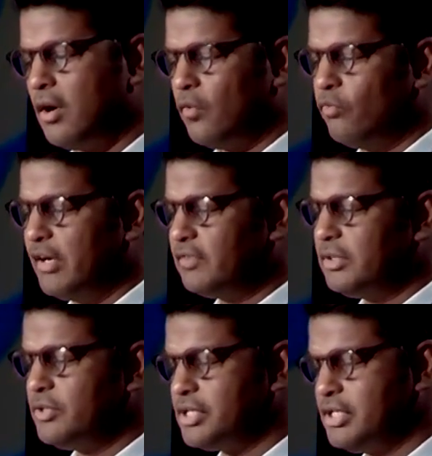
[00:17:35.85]

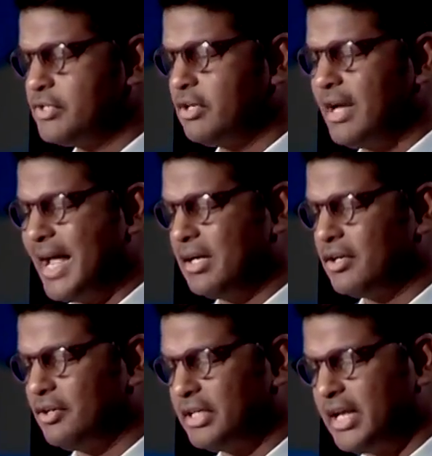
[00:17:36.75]
revolutions are
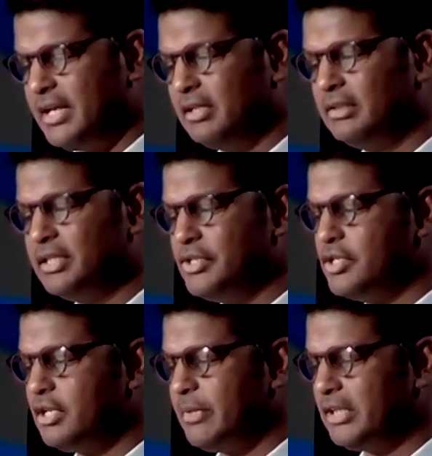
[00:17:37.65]
anchored in a
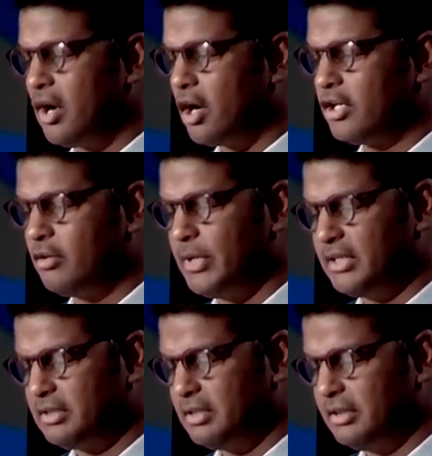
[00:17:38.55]
legitimate
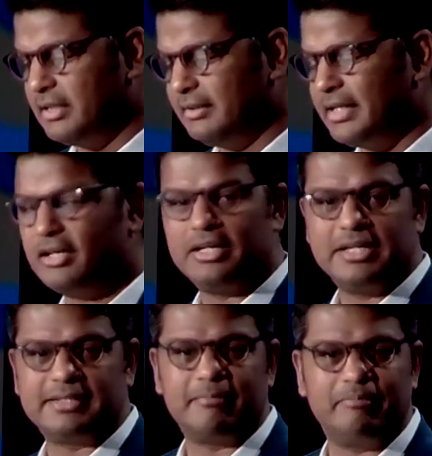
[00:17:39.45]
argument that there
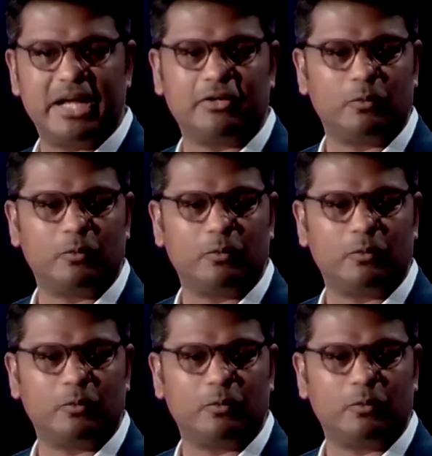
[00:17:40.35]
is a better